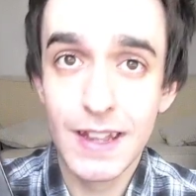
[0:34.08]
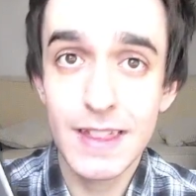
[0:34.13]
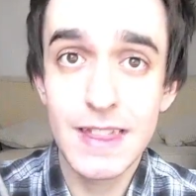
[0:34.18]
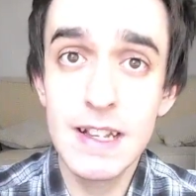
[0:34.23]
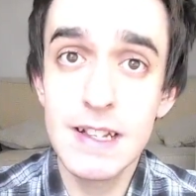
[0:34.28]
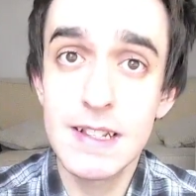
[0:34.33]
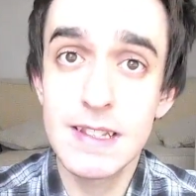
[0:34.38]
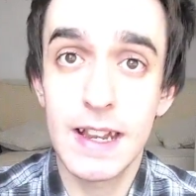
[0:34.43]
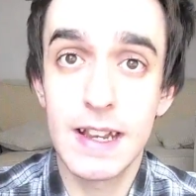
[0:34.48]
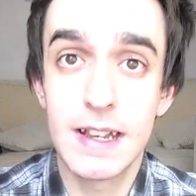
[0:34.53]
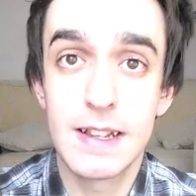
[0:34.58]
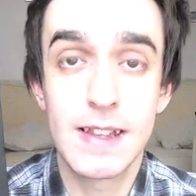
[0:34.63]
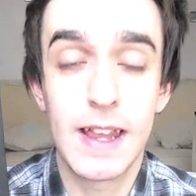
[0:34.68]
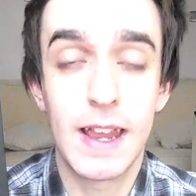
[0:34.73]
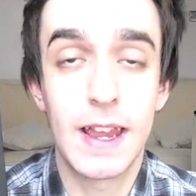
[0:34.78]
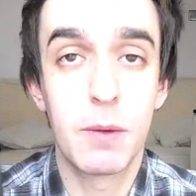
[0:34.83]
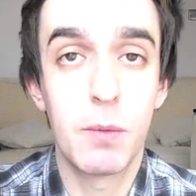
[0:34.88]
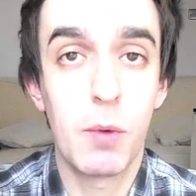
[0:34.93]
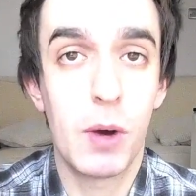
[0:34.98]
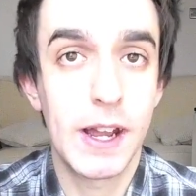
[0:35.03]
This is
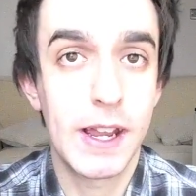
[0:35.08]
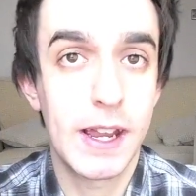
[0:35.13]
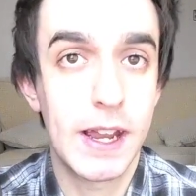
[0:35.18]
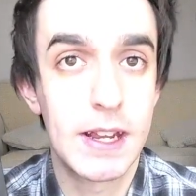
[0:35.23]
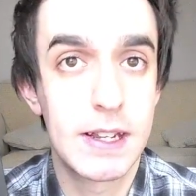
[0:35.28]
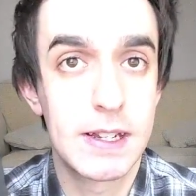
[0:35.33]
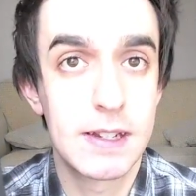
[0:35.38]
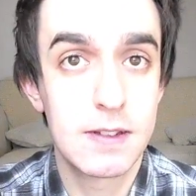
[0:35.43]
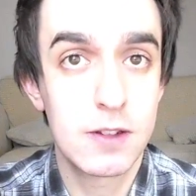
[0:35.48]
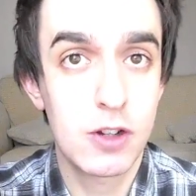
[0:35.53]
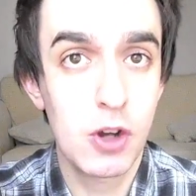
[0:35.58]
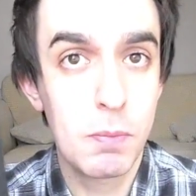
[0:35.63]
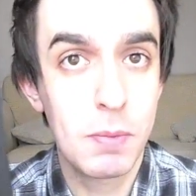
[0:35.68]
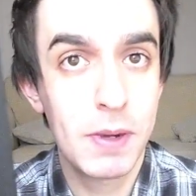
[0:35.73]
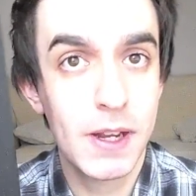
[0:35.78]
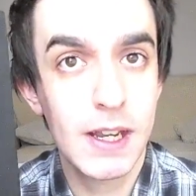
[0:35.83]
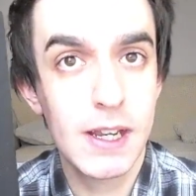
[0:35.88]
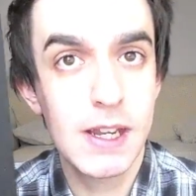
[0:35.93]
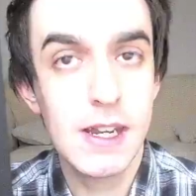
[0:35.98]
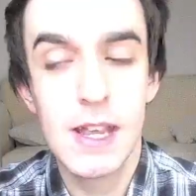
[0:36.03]
a YA
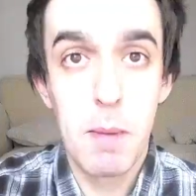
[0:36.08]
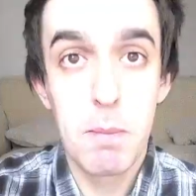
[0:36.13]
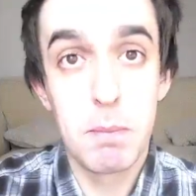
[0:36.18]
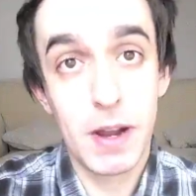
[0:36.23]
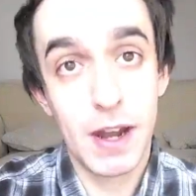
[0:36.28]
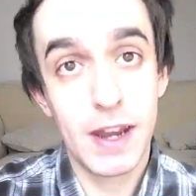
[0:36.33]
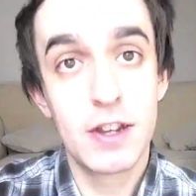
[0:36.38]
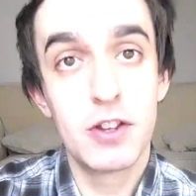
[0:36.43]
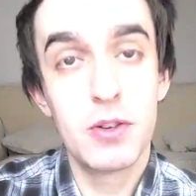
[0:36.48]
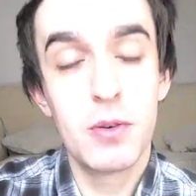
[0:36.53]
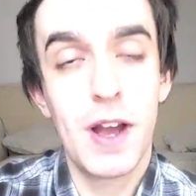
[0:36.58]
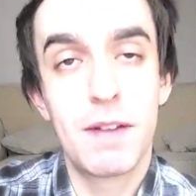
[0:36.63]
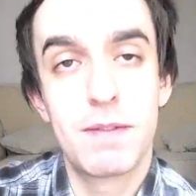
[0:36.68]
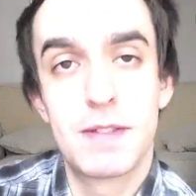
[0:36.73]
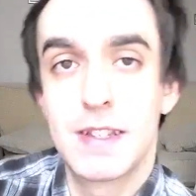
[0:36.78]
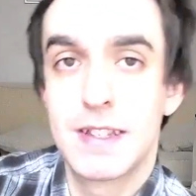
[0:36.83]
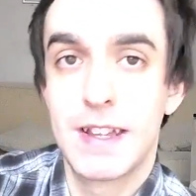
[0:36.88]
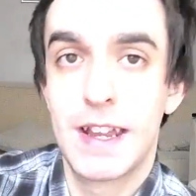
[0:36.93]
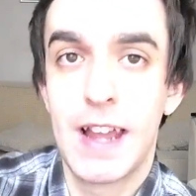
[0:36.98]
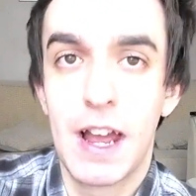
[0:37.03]
dystopian, but I do have
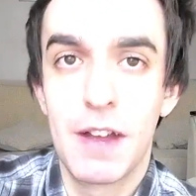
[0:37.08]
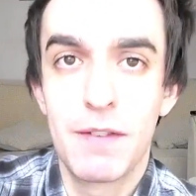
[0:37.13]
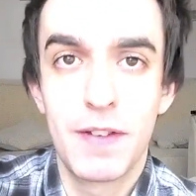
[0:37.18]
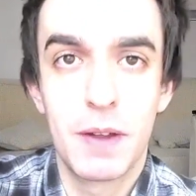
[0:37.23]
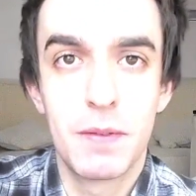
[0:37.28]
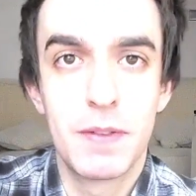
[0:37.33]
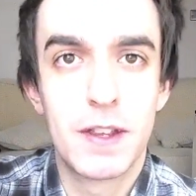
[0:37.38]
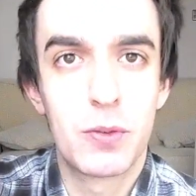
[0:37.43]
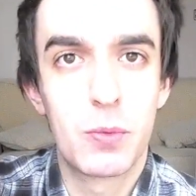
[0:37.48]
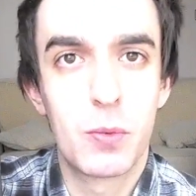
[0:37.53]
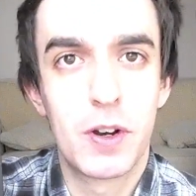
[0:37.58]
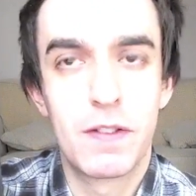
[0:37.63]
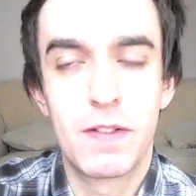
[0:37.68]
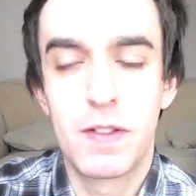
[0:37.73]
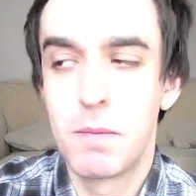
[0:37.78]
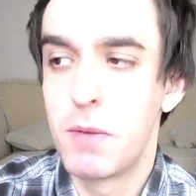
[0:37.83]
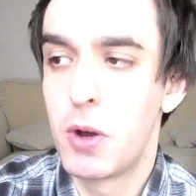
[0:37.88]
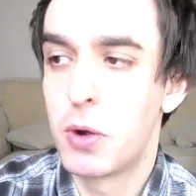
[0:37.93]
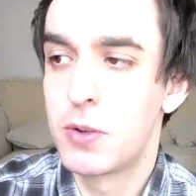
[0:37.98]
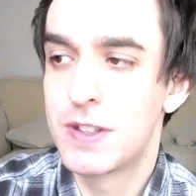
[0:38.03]
to say I found this one of
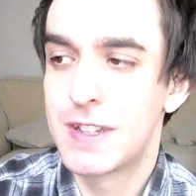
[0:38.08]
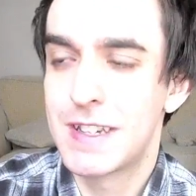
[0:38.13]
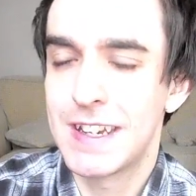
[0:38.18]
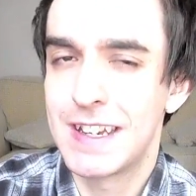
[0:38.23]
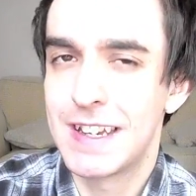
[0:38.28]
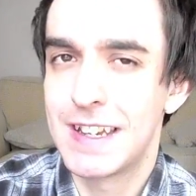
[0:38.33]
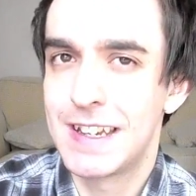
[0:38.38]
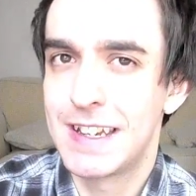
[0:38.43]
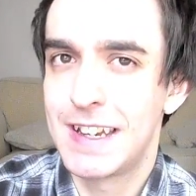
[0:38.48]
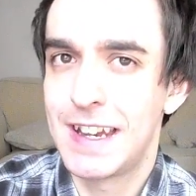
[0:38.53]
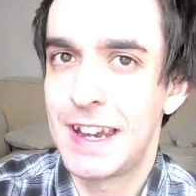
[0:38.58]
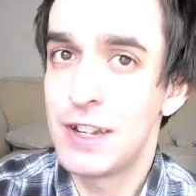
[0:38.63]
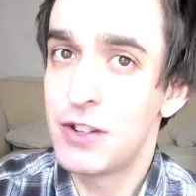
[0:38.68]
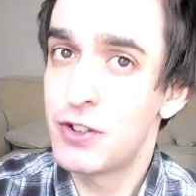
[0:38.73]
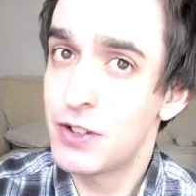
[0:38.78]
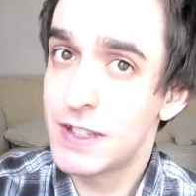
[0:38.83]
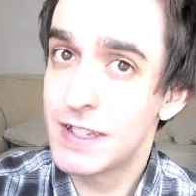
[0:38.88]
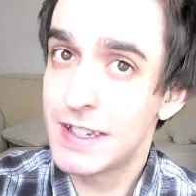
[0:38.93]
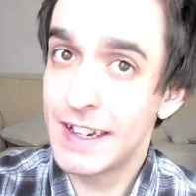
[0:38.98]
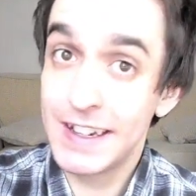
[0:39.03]
the most
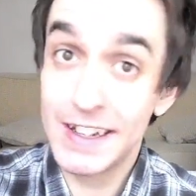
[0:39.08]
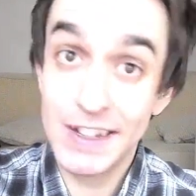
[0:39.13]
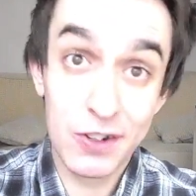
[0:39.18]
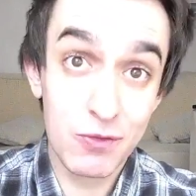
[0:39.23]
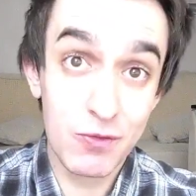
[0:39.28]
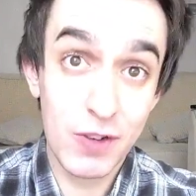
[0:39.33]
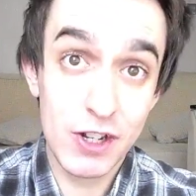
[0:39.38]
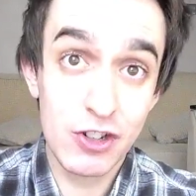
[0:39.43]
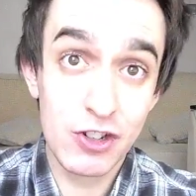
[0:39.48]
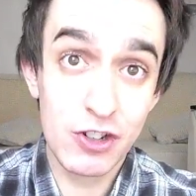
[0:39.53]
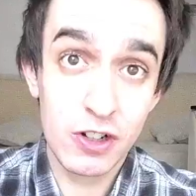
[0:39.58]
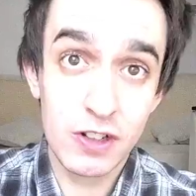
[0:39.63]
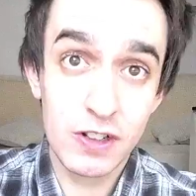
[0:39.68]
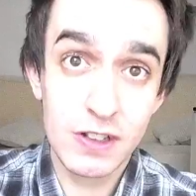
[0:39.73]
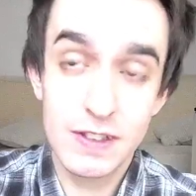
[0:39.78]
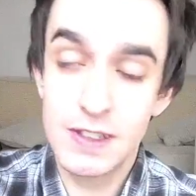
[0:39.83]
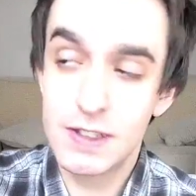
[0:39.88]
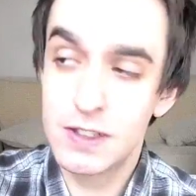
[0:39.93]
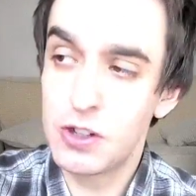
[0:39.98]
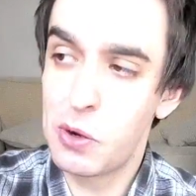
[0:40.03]
interesting and
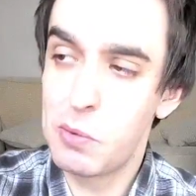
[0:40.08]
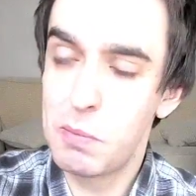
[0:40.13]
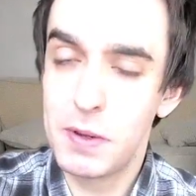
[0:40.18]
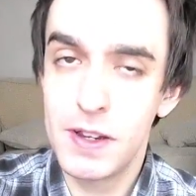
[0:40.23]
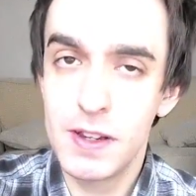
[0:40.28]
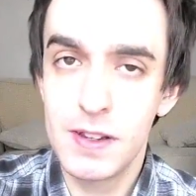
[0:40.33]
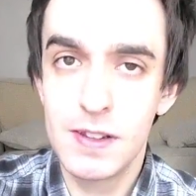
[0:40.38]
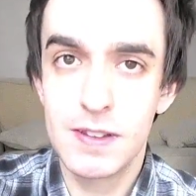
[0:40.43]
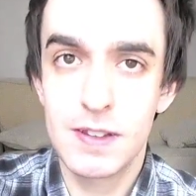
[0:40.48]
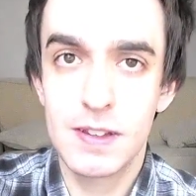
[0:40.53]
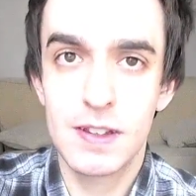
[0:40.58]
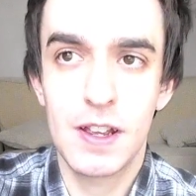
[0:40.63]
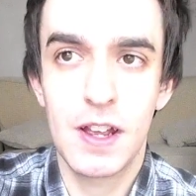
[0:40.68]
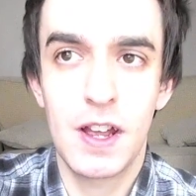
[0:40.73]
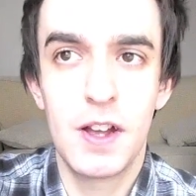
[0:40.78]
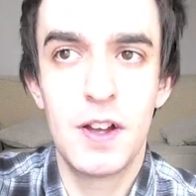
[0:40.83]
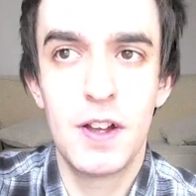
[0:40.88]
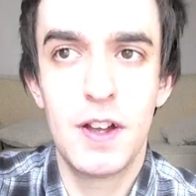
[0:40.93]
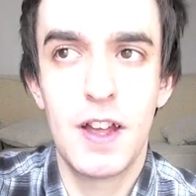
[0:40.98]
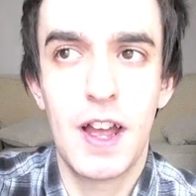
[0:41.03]
original dystopias,
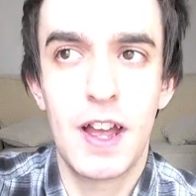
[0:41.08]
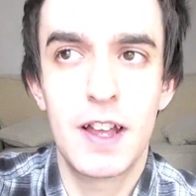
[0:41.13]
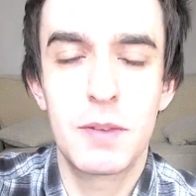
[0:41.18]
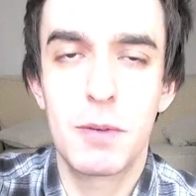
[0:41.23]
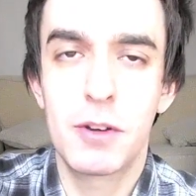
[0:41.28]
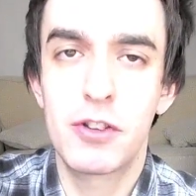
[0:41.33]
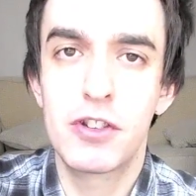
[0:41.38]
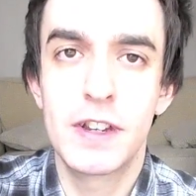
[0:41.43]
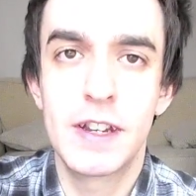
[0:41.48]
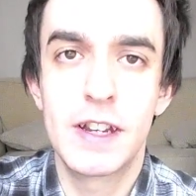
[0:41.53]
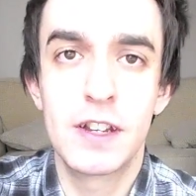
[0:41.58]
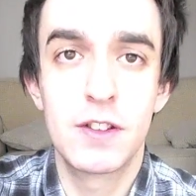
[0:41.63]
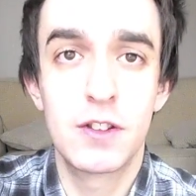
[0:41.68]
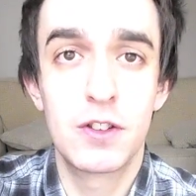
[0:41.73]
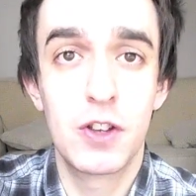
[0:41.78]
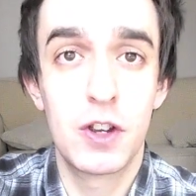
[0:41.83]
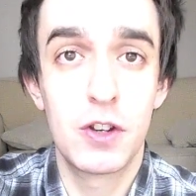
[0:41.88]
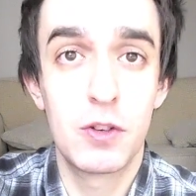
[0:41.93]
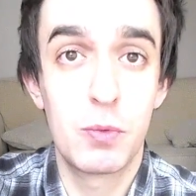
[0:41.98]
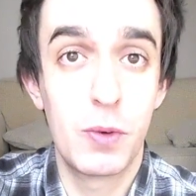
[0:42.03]
especially
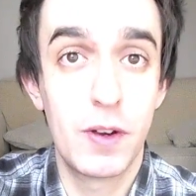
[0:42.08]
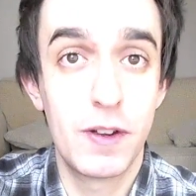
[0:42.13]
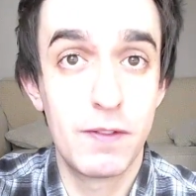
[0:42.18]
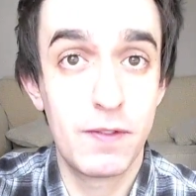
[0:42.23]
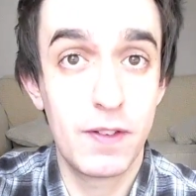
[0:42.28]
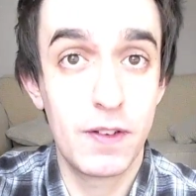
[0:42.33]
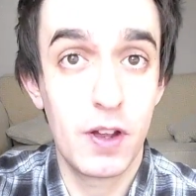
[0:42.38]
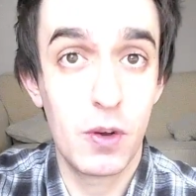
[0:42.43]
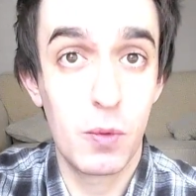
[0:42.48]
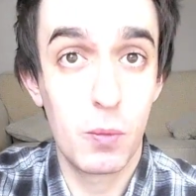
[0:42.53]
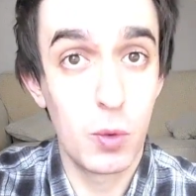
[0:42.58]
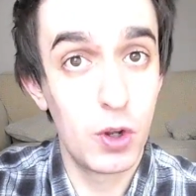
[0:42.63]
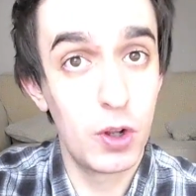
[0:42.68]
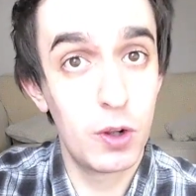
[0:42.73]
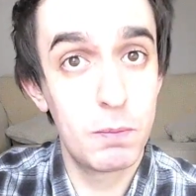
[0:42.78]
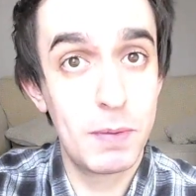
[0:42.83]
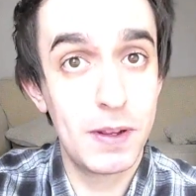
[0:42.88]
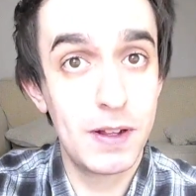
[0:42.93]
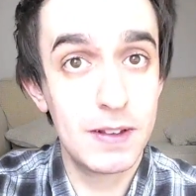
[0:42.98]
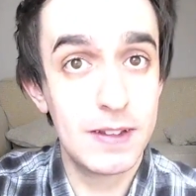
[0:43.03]
concerned with
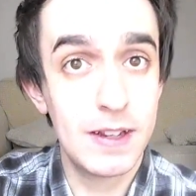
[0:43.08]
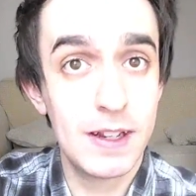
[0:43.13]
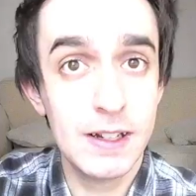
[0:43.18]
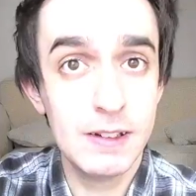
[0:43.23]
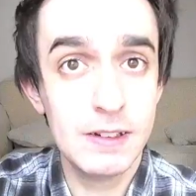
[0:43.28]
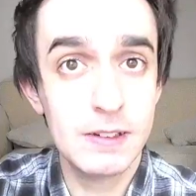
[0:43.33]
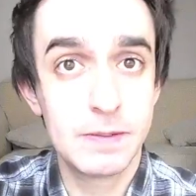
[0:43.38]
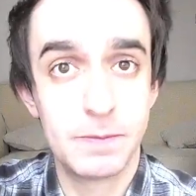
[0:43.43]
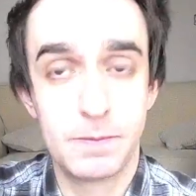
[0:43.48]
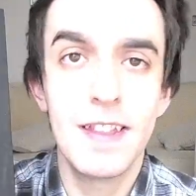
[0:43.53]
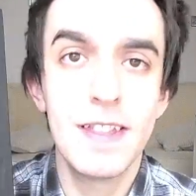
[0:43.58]
world building.